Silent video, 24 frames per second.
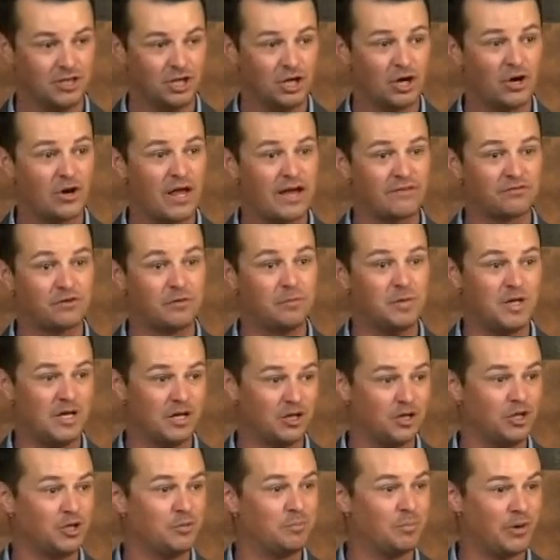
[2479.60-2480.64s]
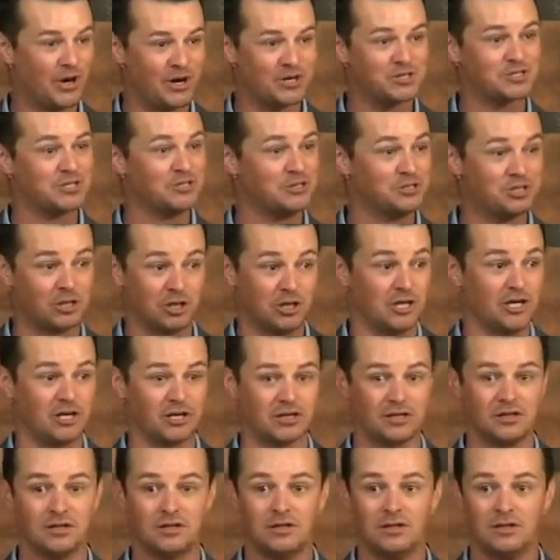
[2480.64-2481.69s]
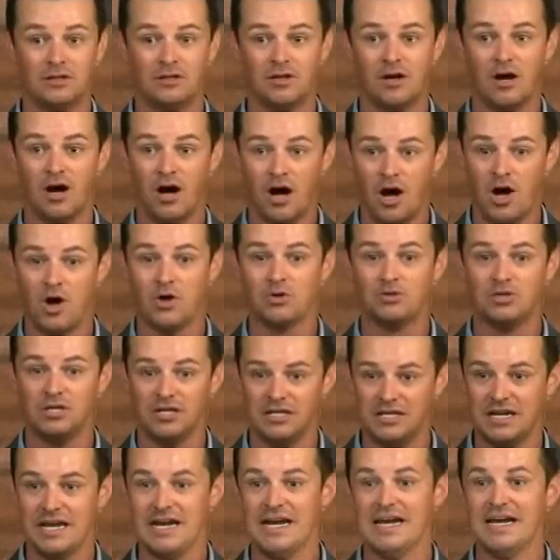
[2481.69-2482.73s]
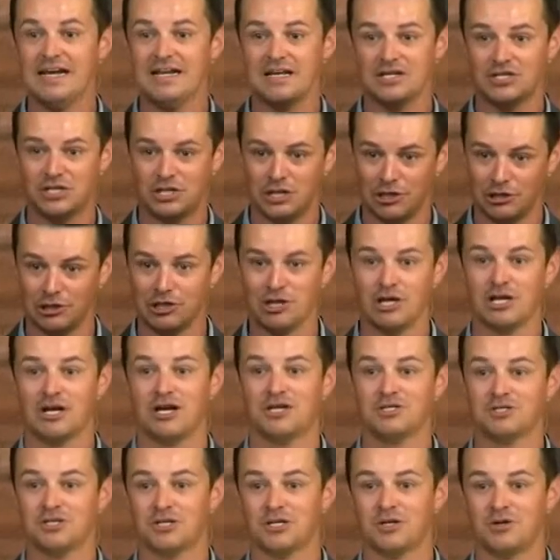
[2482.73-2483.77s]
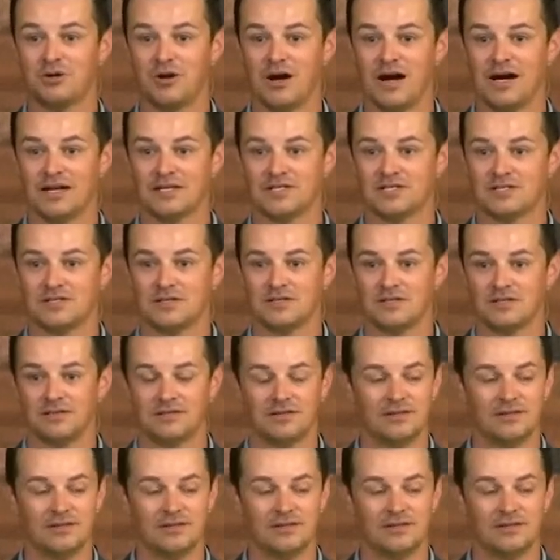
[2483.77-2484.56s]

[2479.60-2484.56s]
You don't have to be a good person to look. All you need is to look unto Christ.